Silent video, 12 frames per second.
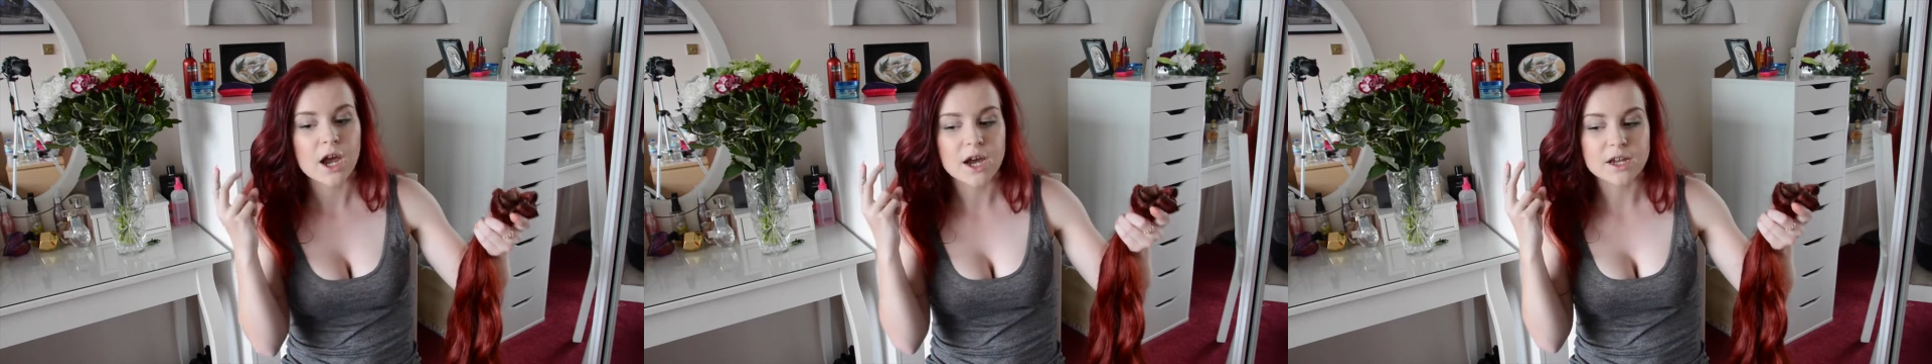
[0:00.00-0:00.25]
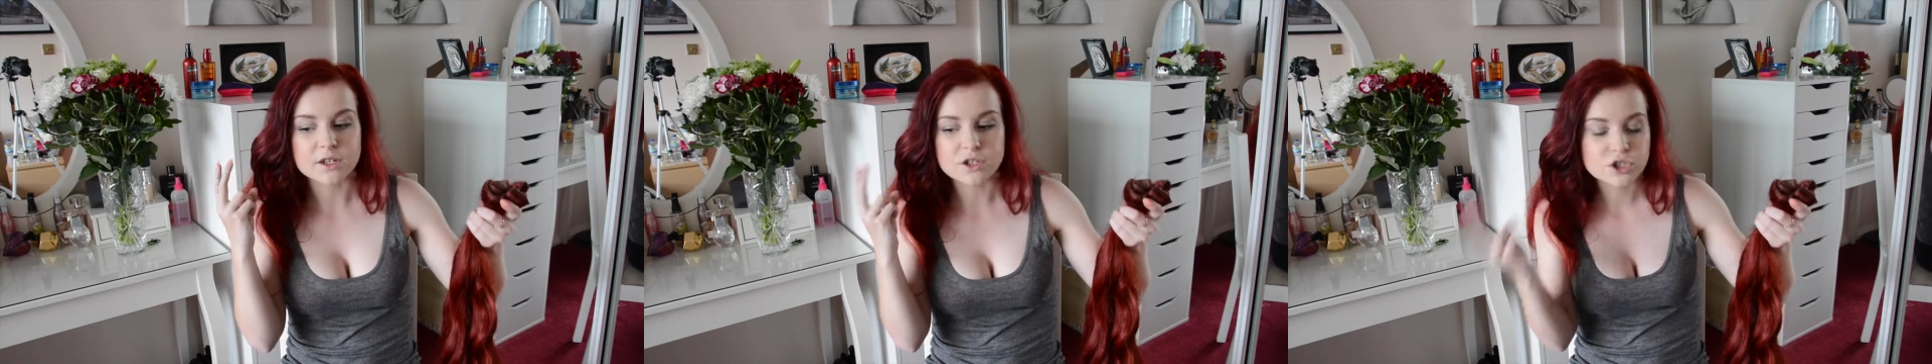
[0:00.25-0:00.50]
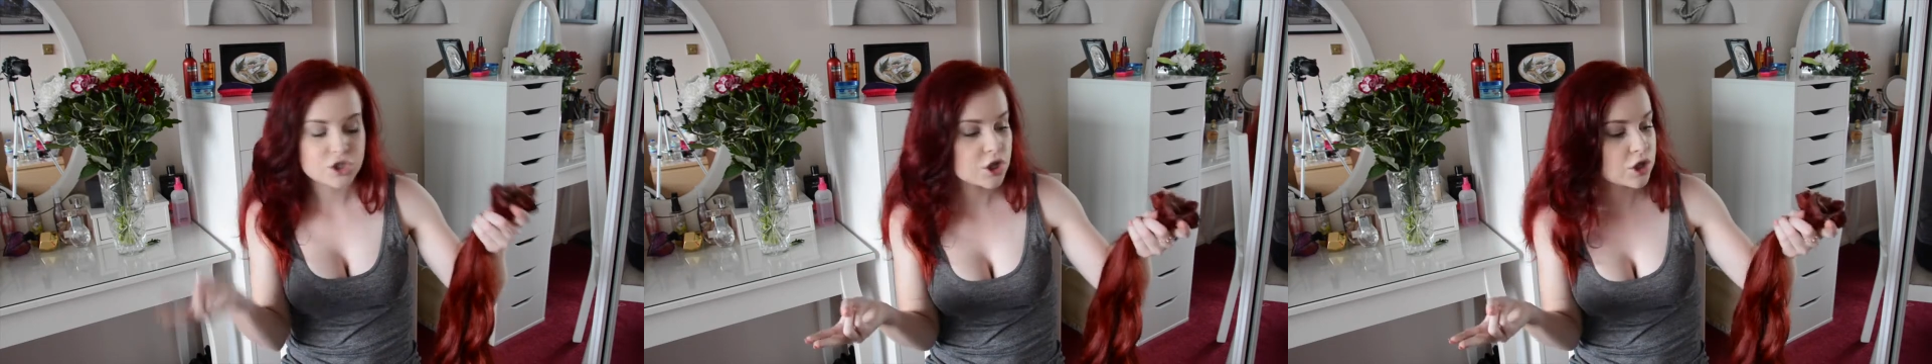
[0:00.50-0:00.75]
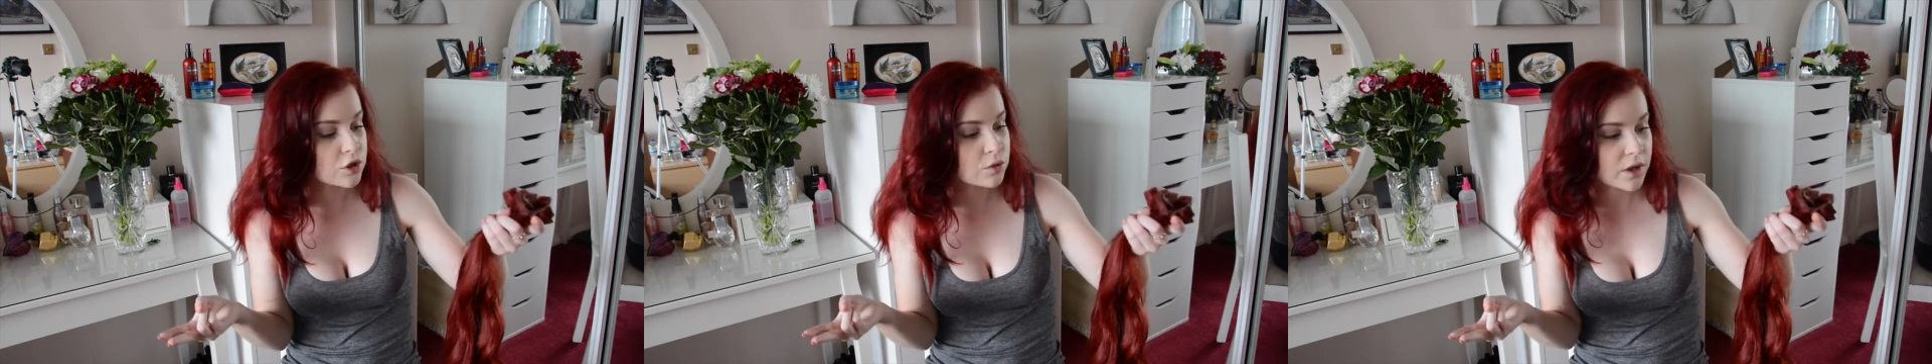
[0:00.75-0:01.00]
and
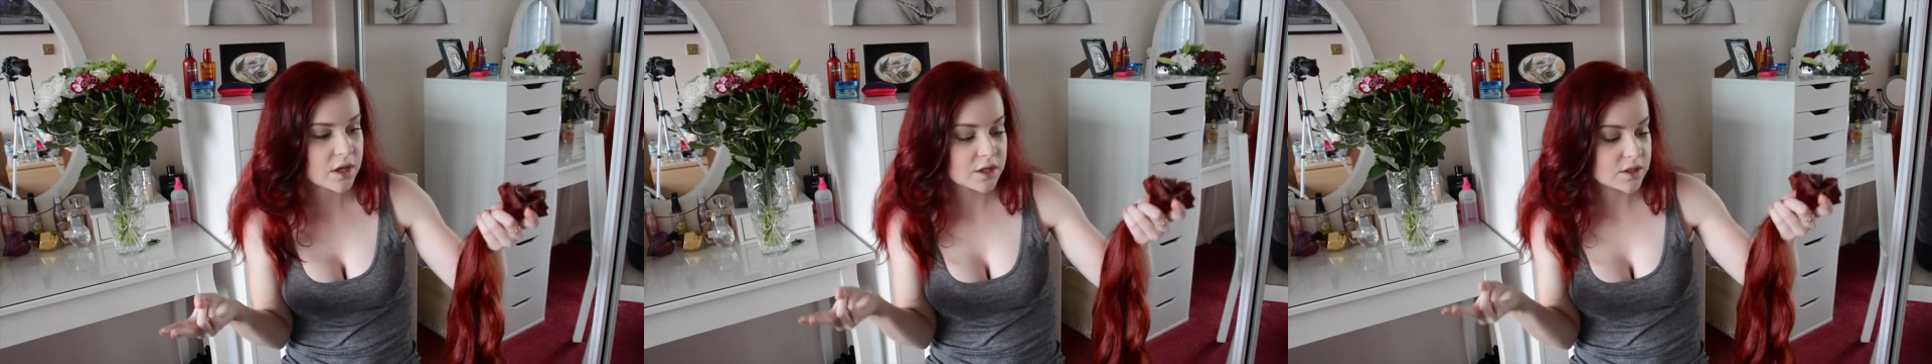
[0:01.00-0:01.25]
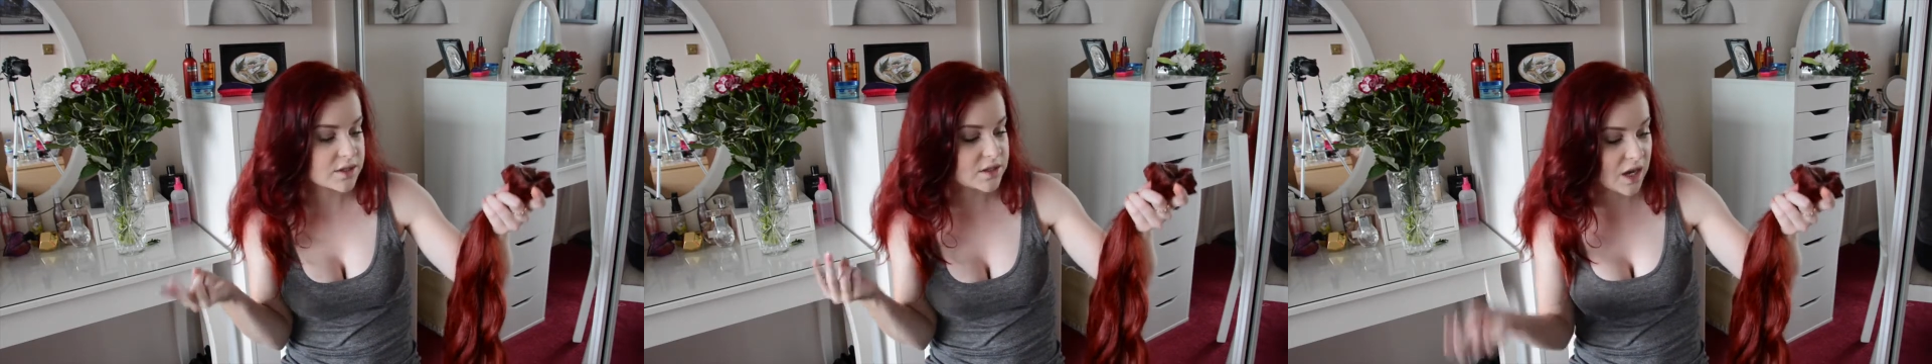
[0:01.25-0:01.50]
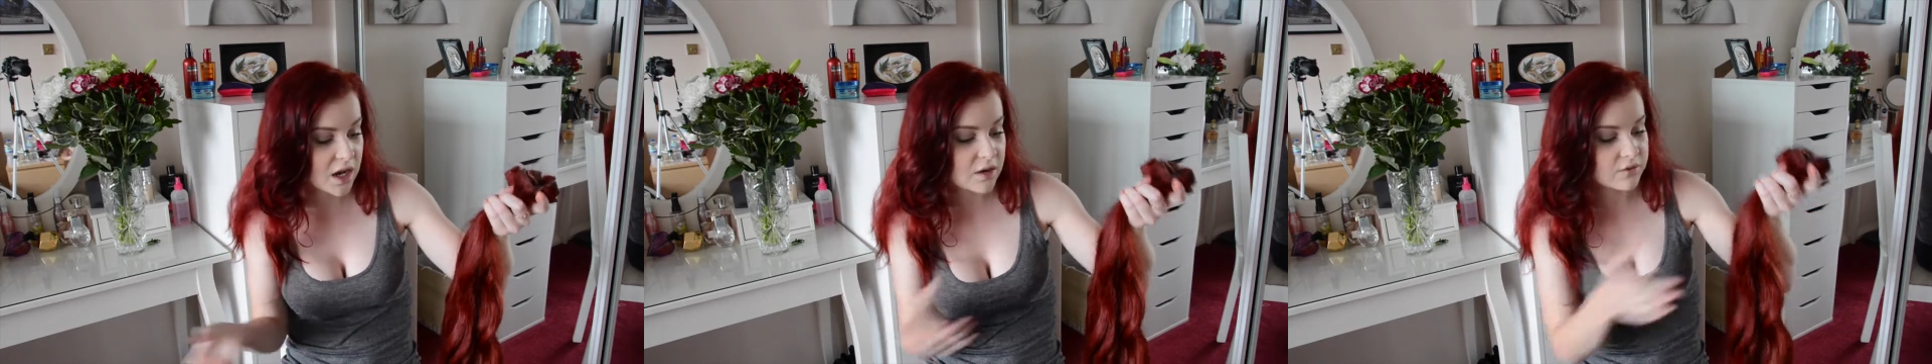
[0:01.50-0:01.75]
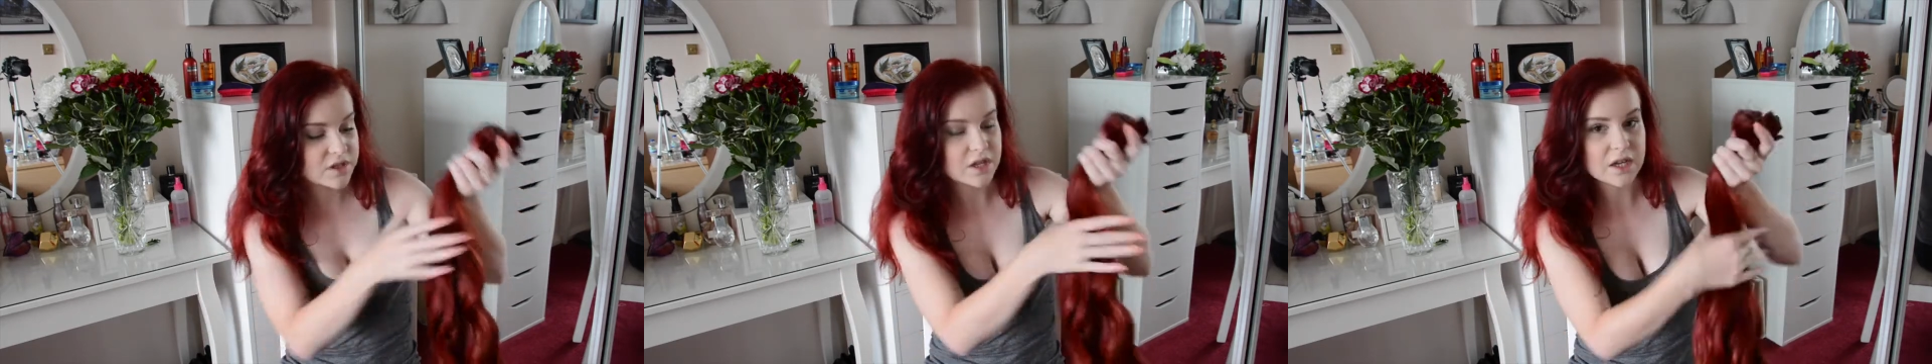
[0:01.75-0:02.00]
two, it
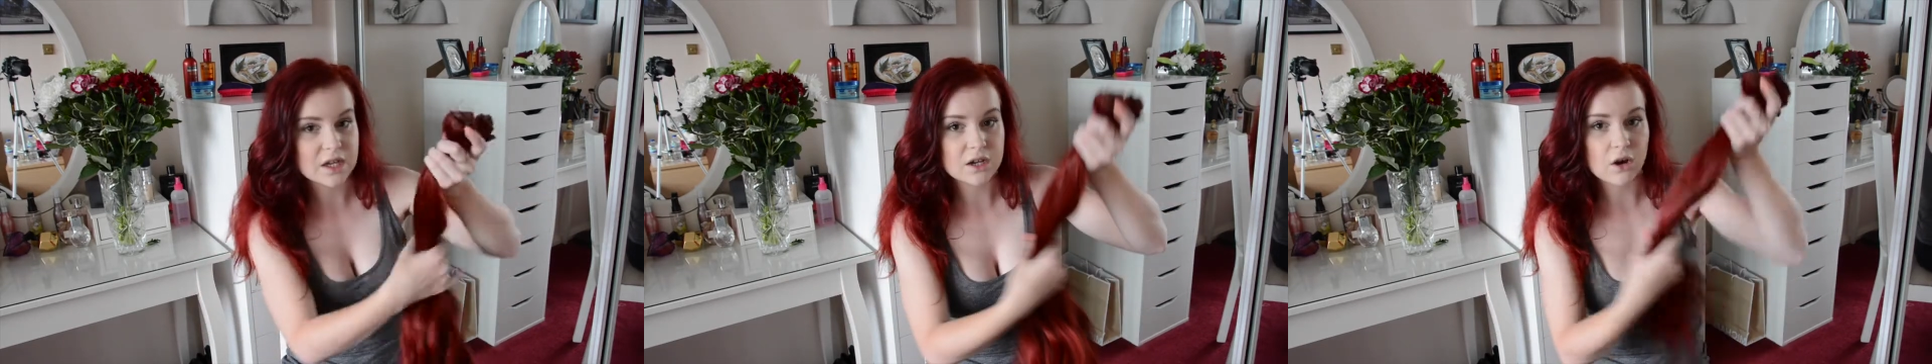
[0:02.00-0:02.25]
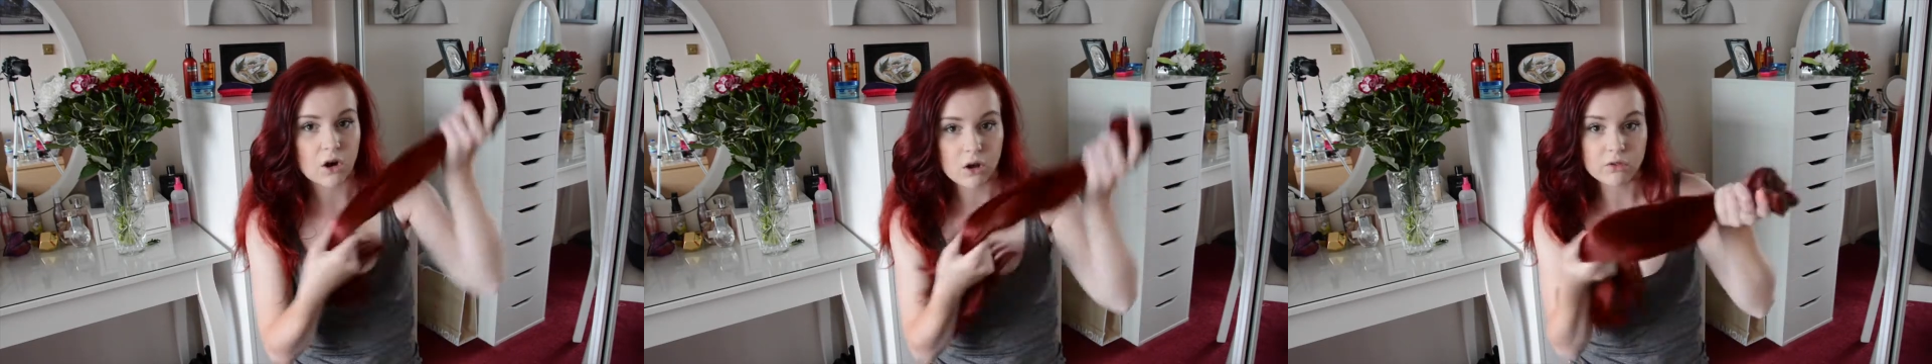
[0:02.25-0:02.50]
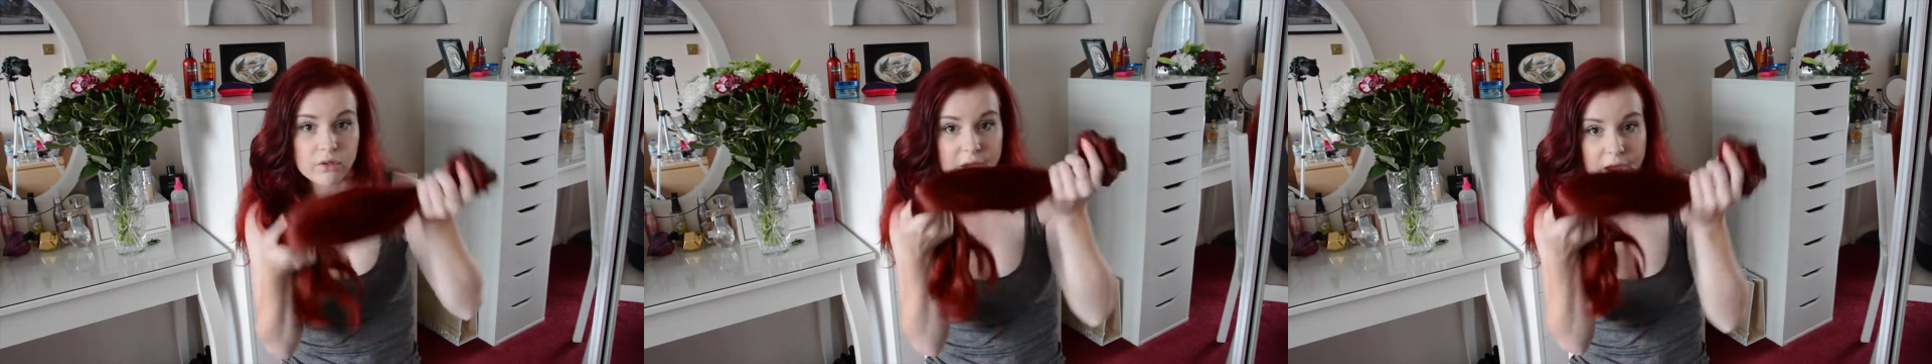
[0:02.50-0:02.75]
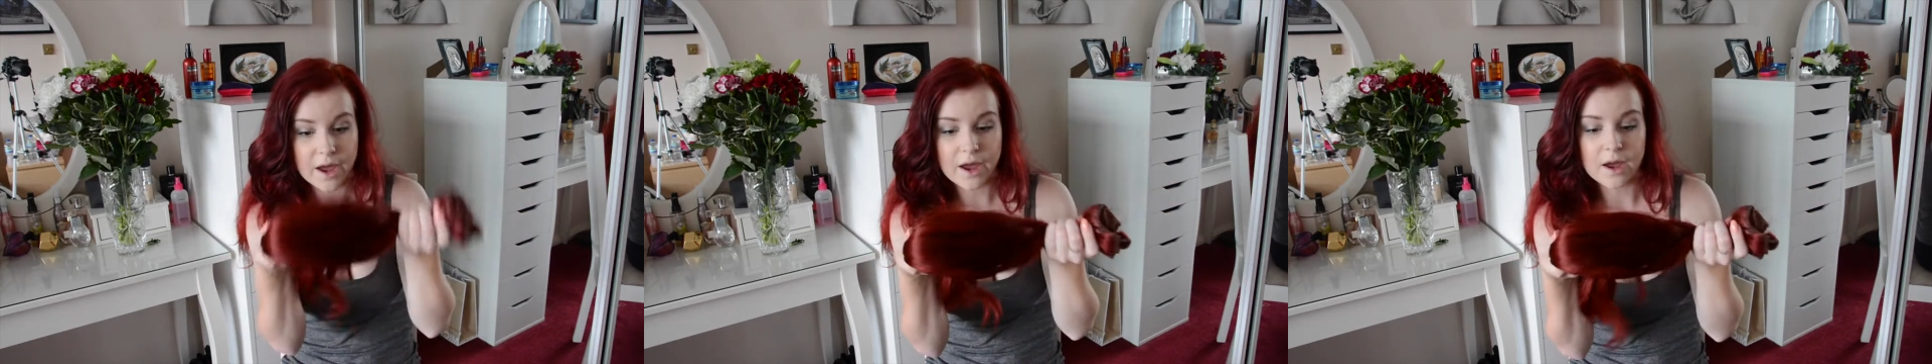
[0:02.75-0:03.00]
saves the heat on the
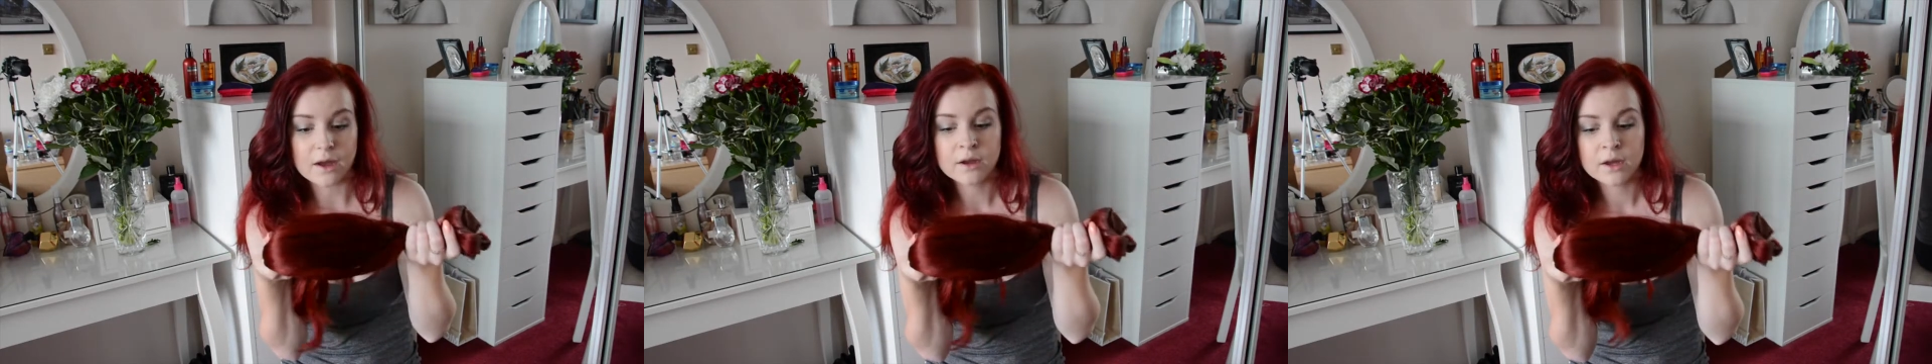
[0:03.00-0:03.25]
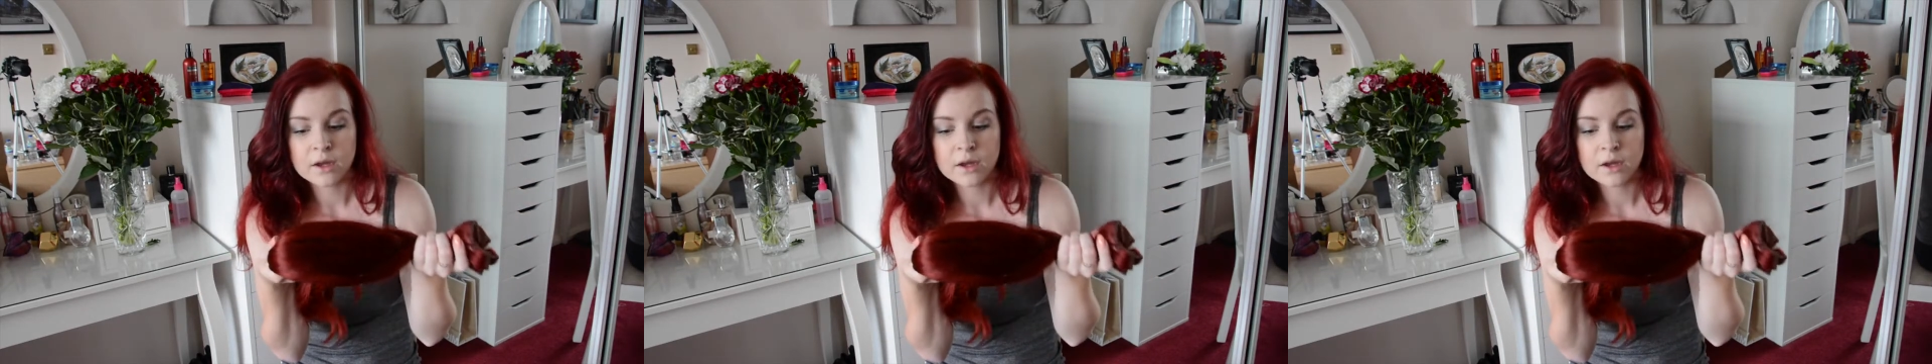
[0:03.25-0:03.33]
hair.